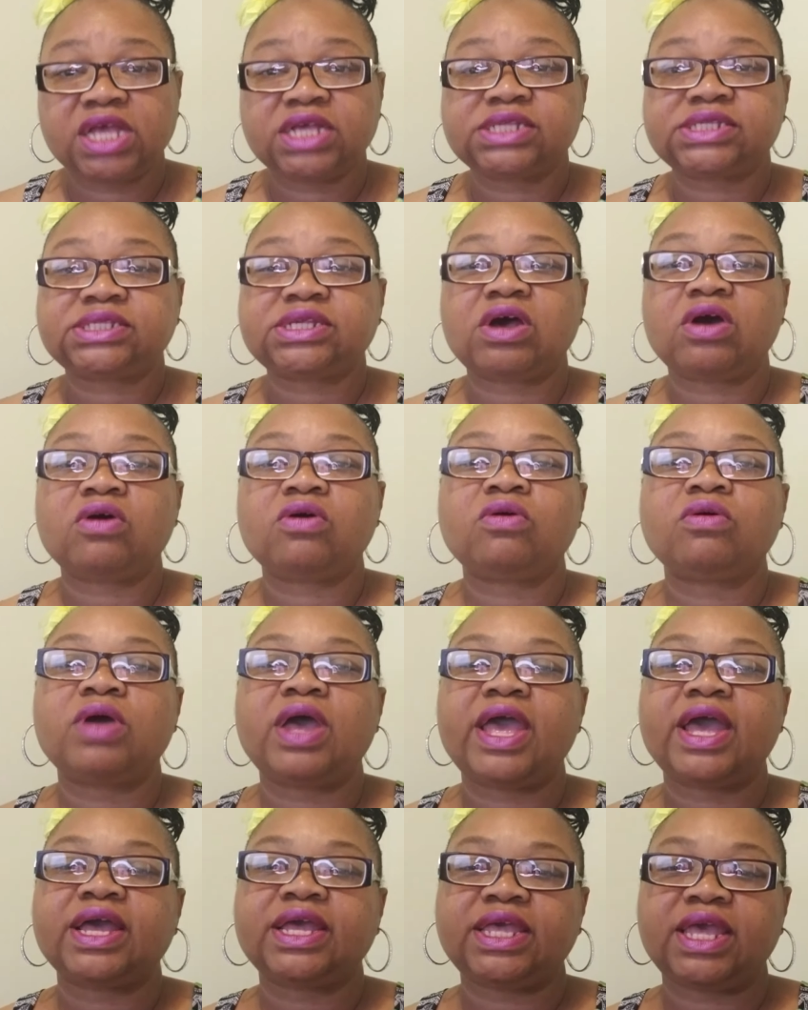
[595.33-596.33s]
So
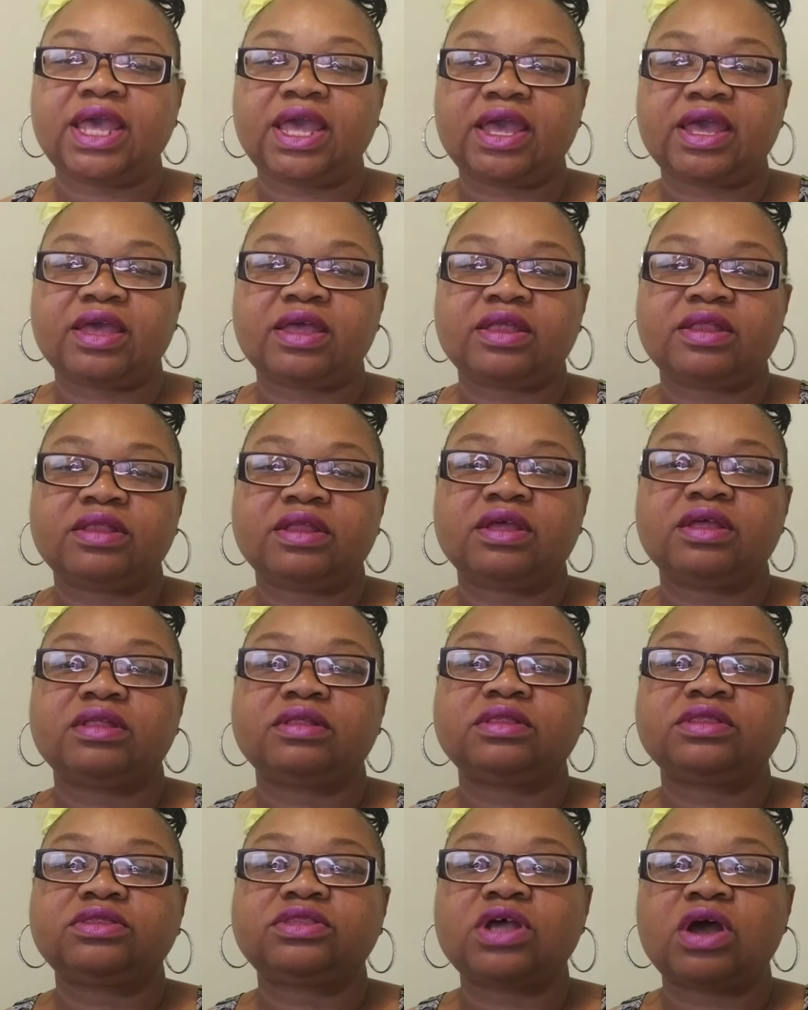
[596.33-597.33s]
again,
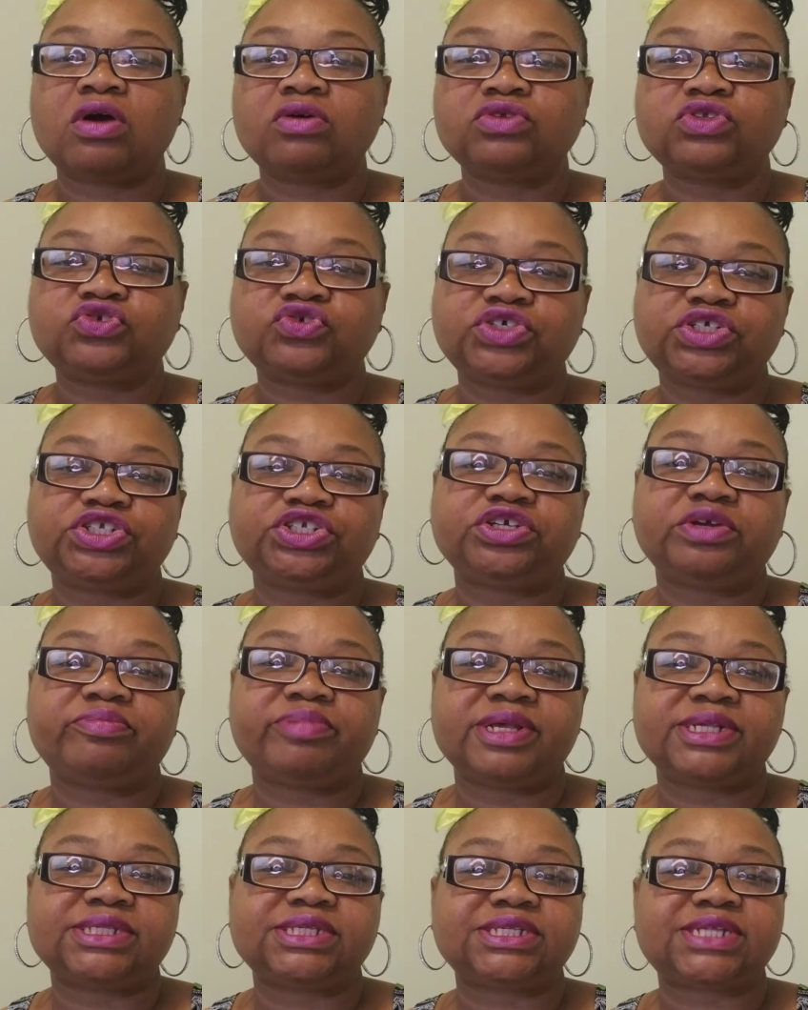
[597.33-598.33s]
don't treat your
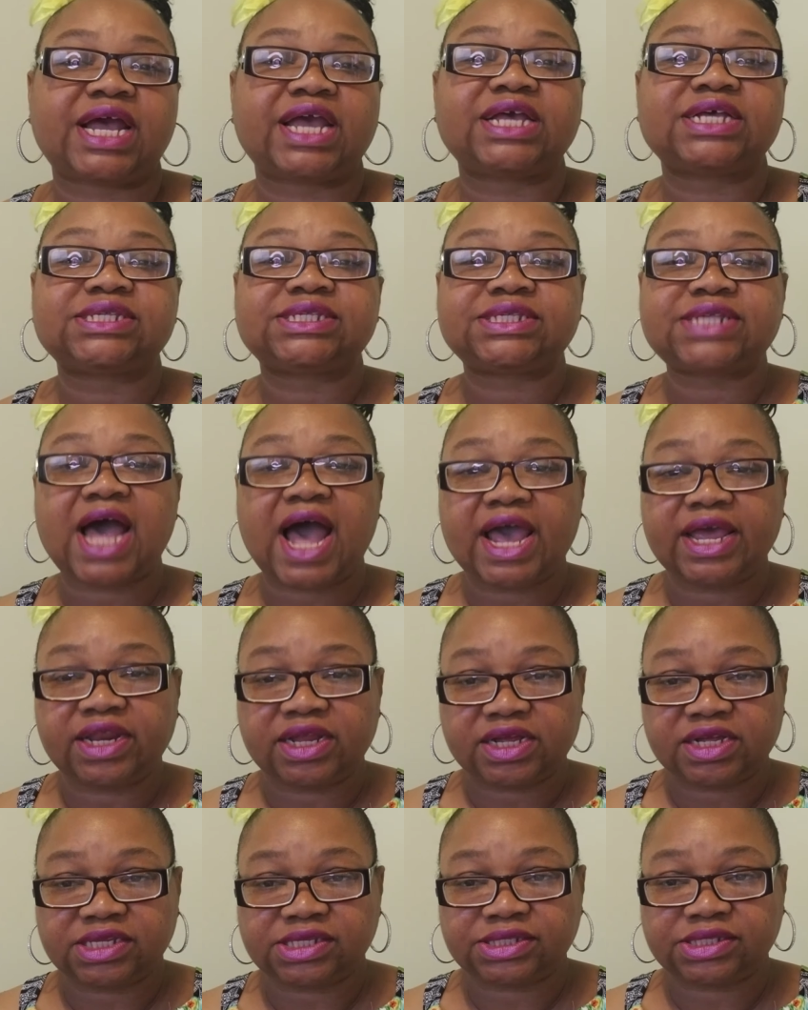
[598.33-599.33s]
business like a side
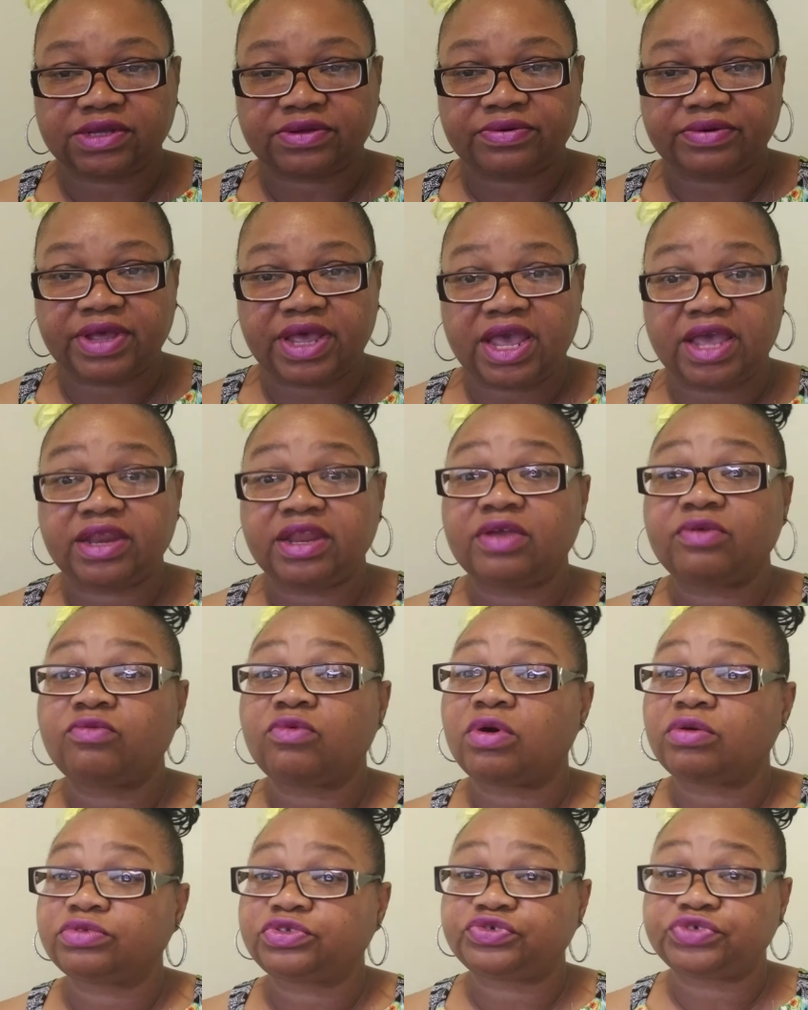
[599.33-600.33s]
hustle, and it
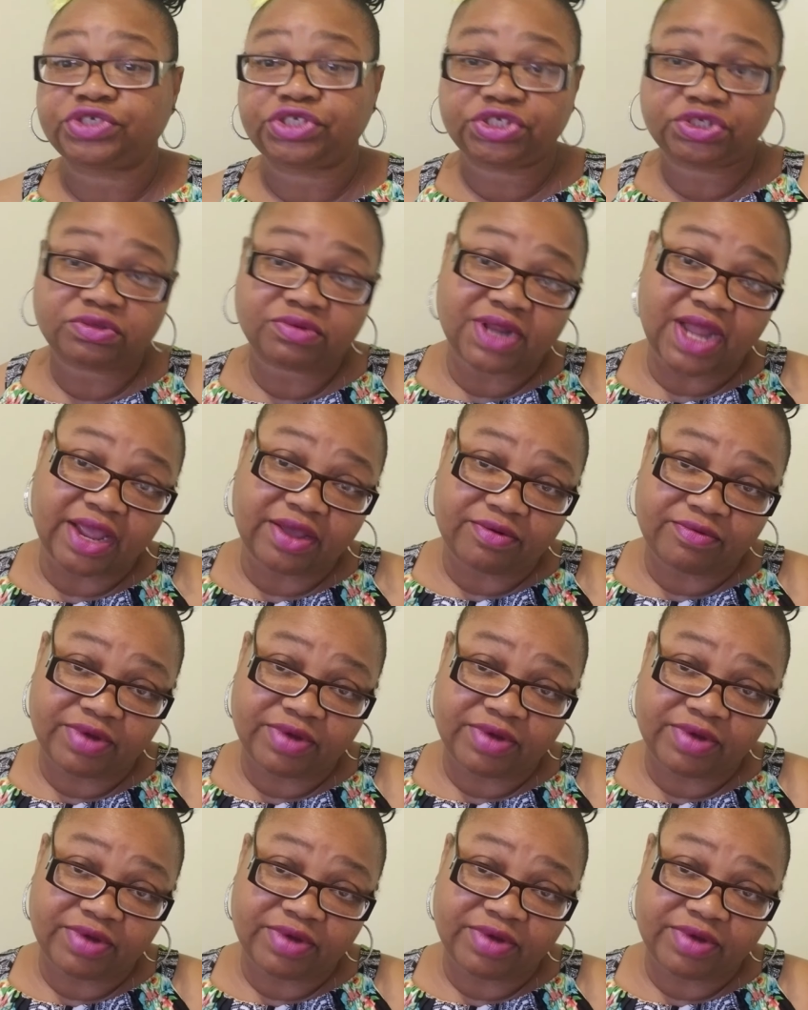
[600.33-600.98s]
won't treat you like